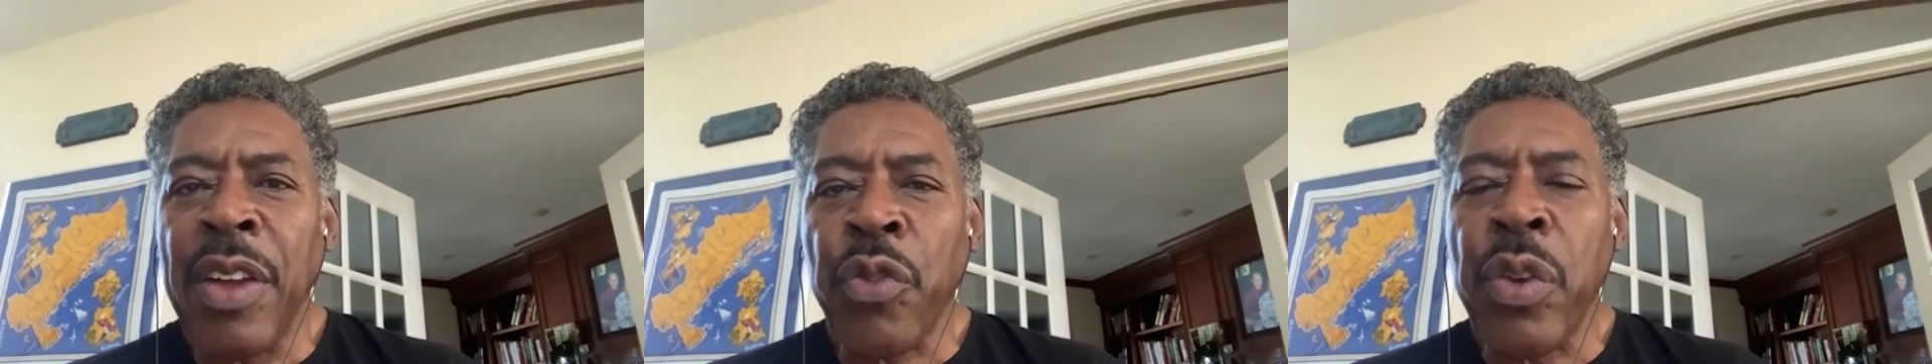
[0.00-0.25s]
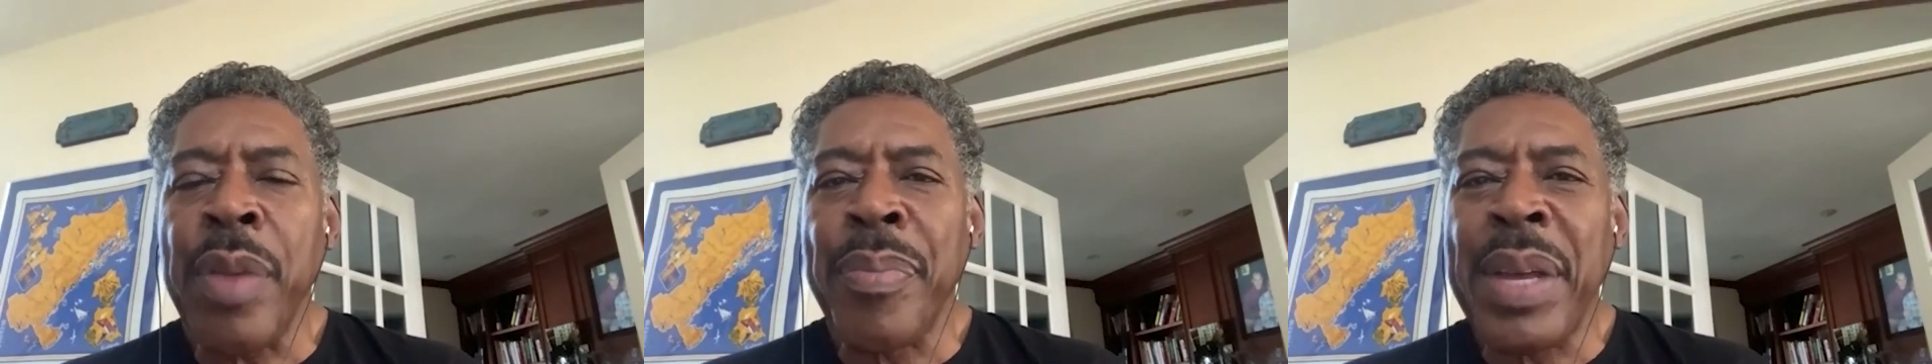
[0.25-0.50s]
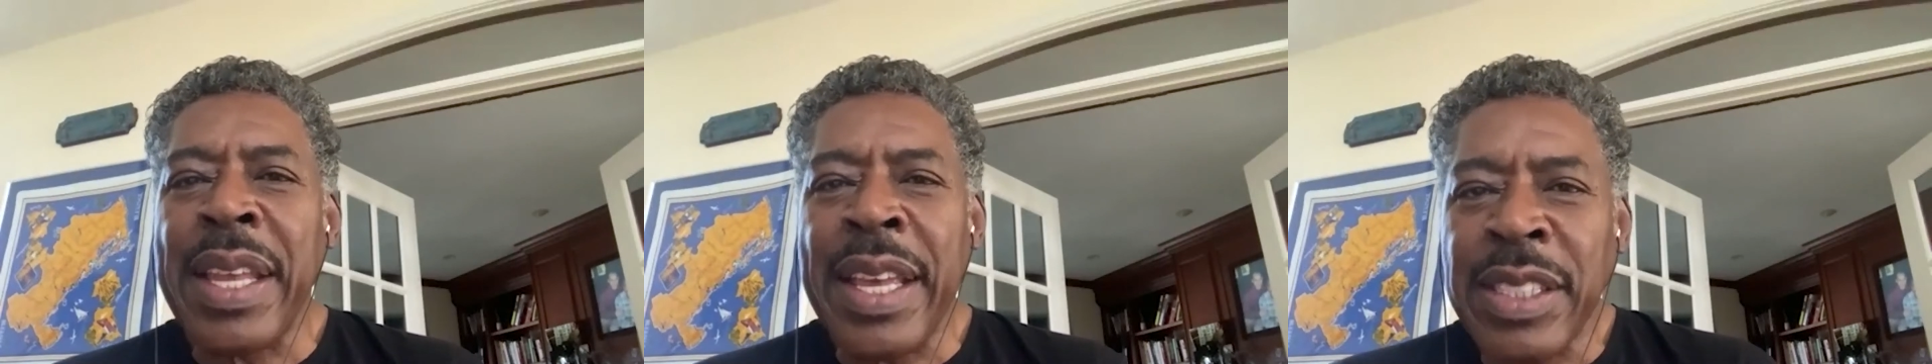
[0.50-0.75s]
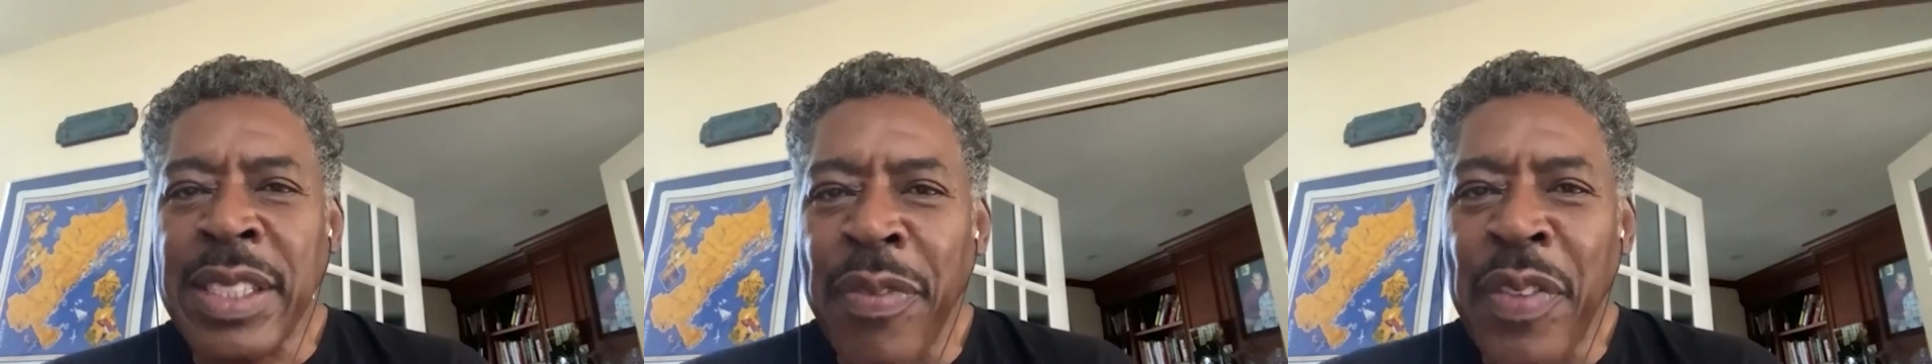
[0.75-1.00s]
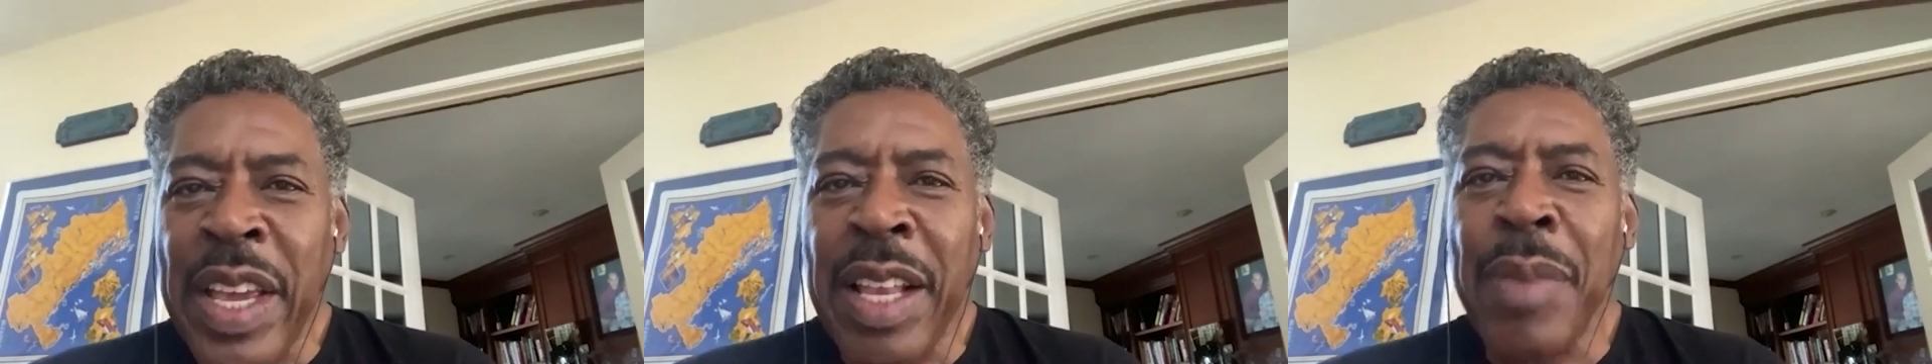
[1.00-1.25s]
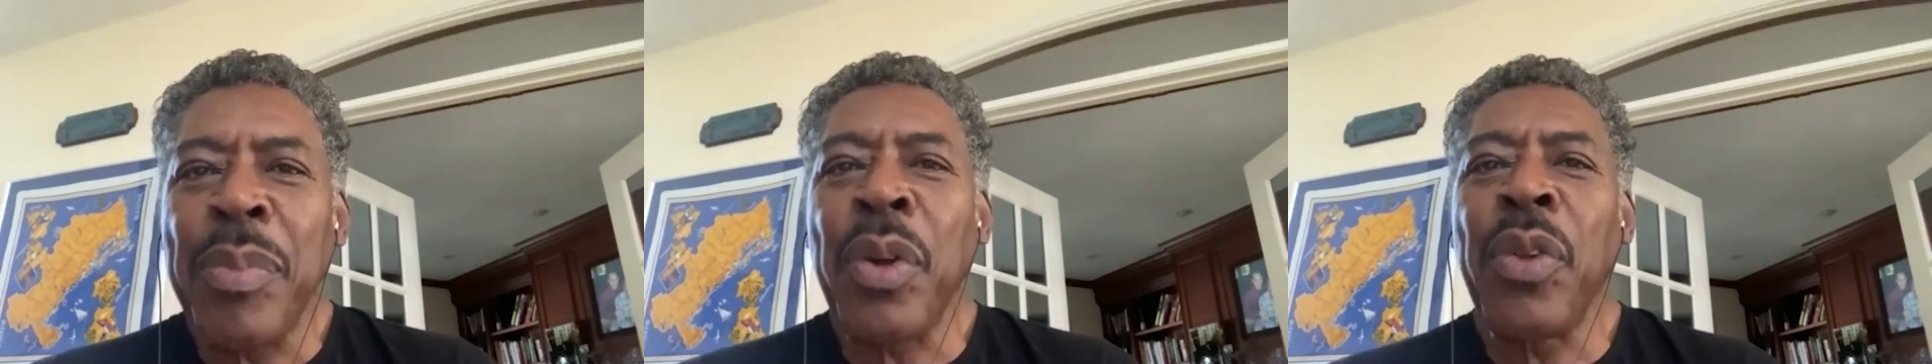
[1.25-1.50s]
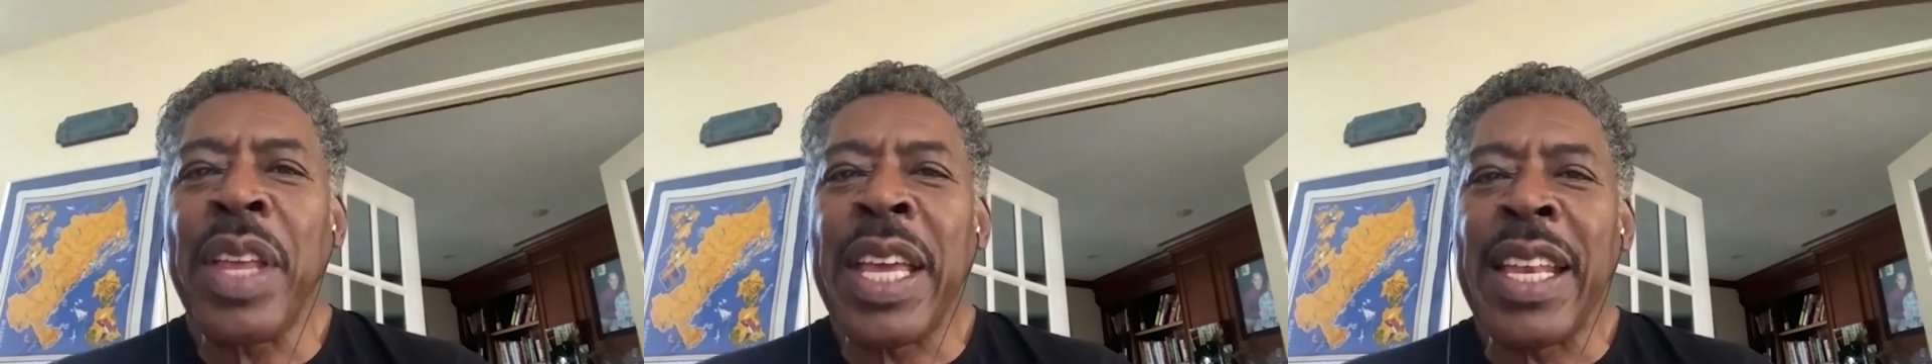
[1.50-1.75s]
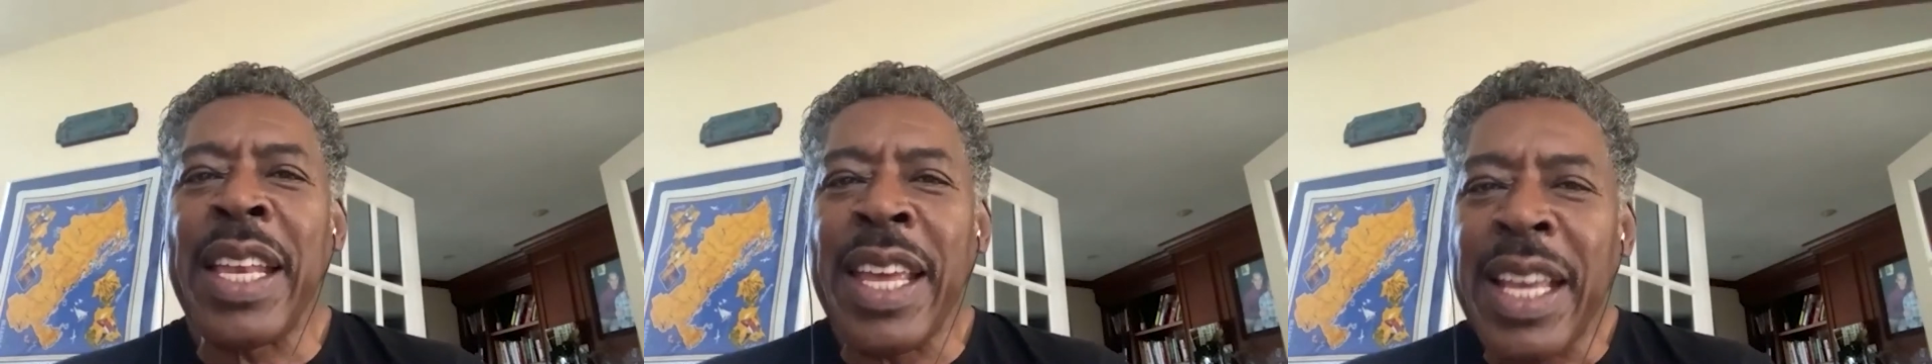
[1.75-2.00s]
treatment is available,
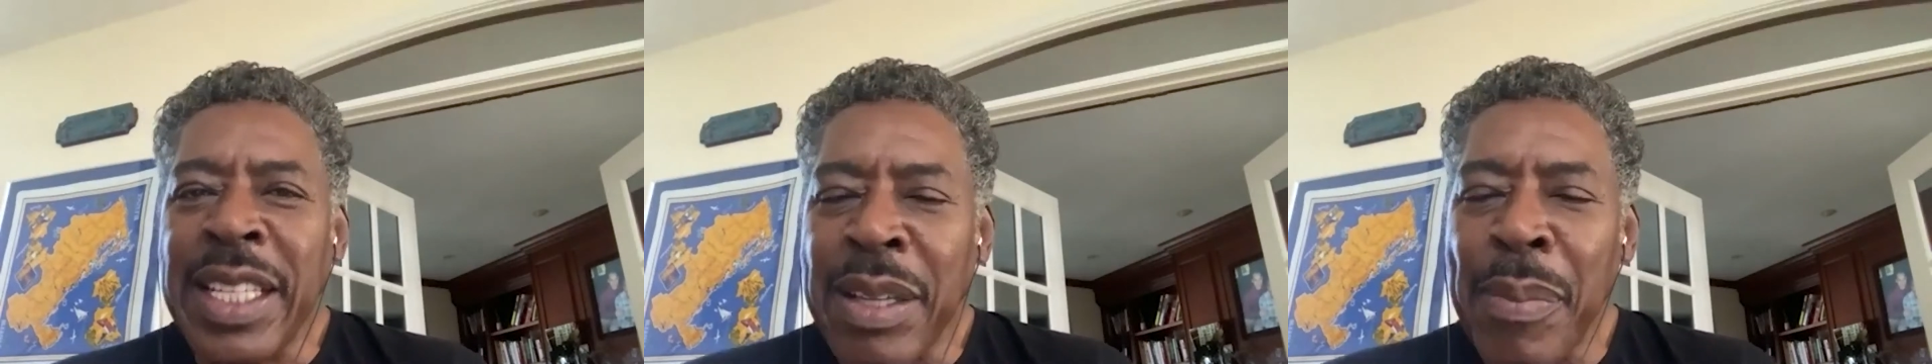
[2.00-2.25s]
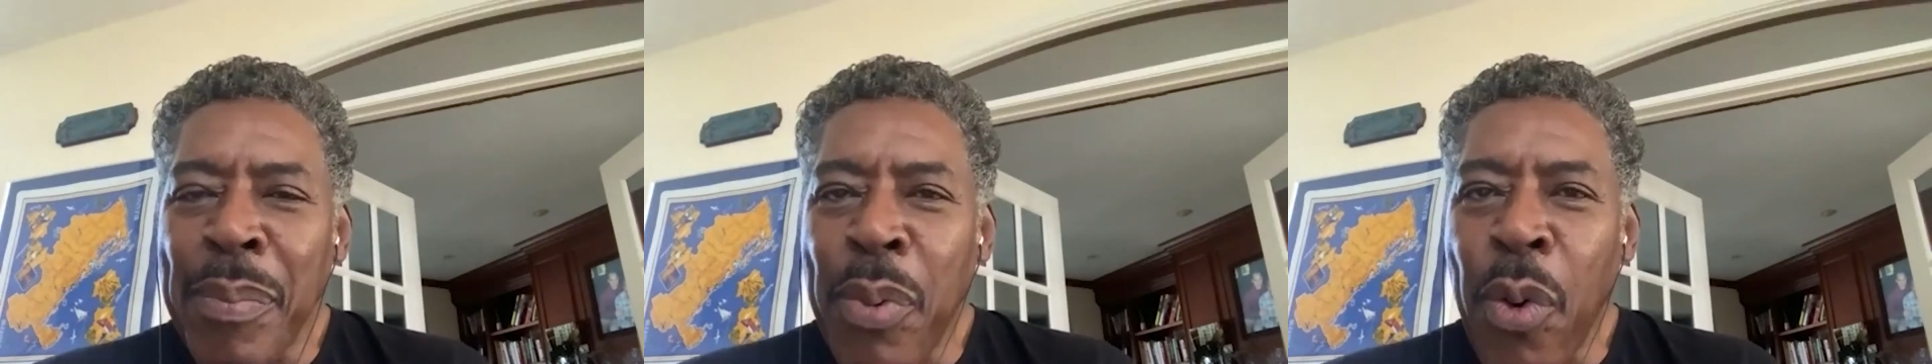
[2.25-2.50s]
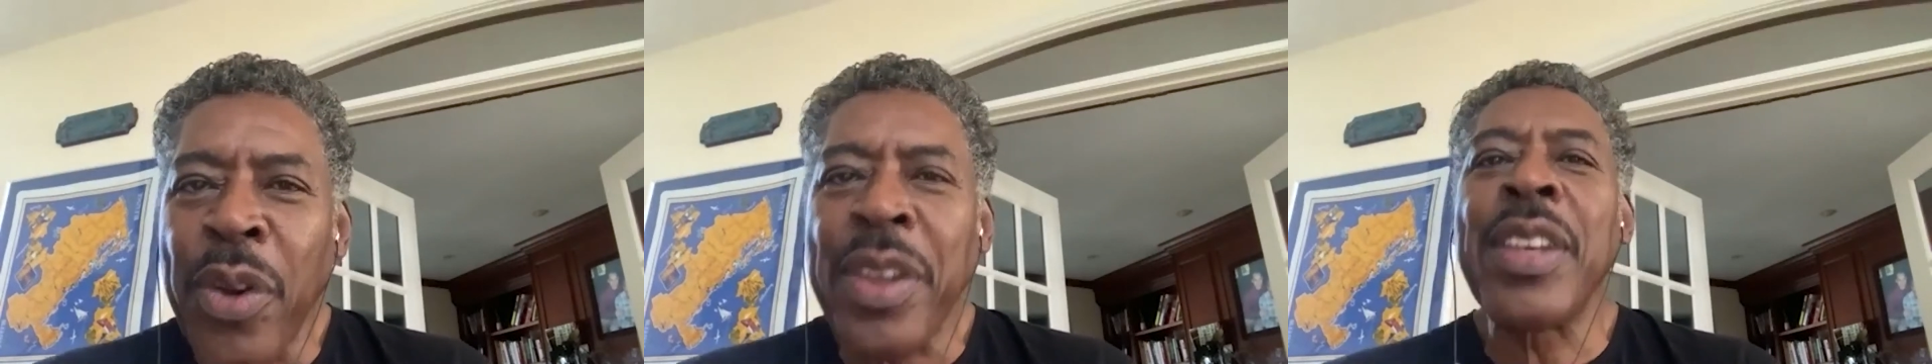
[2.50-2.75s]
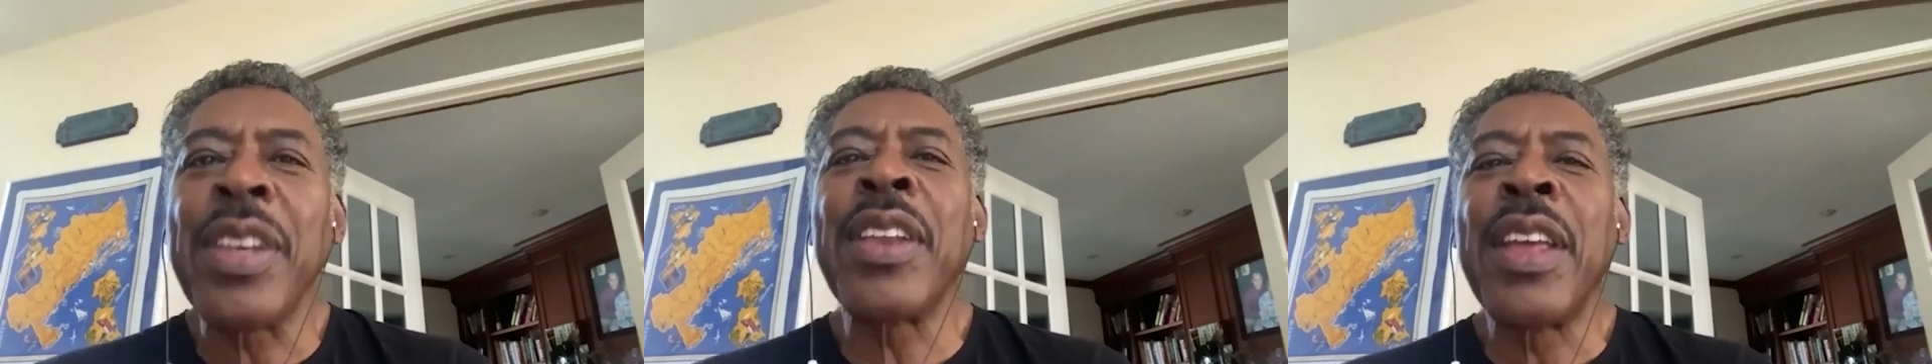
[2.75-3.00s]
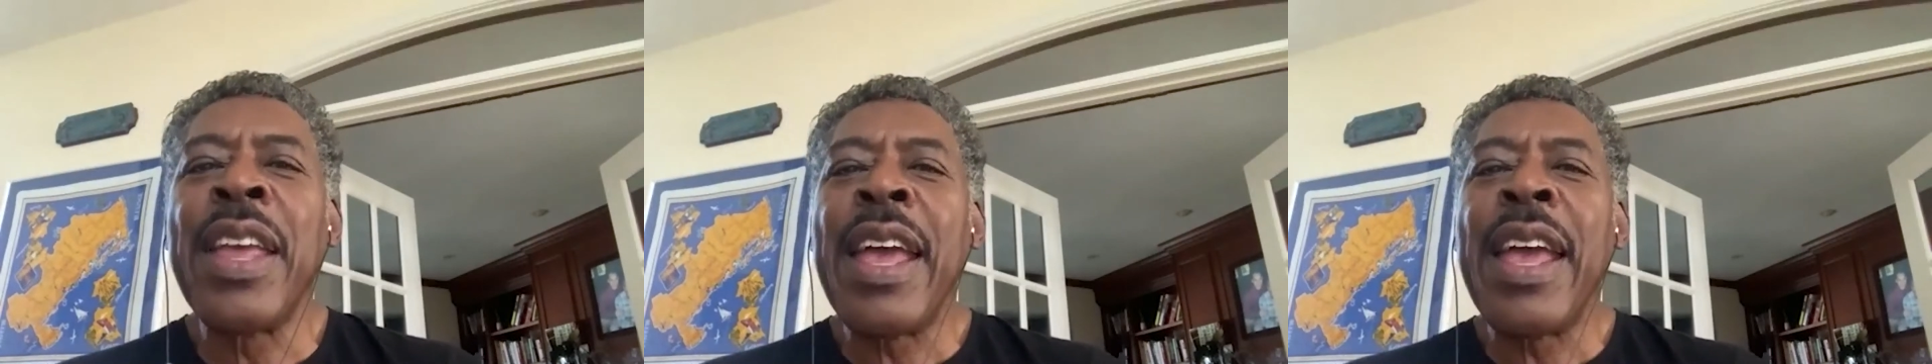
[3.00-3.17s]
it is important,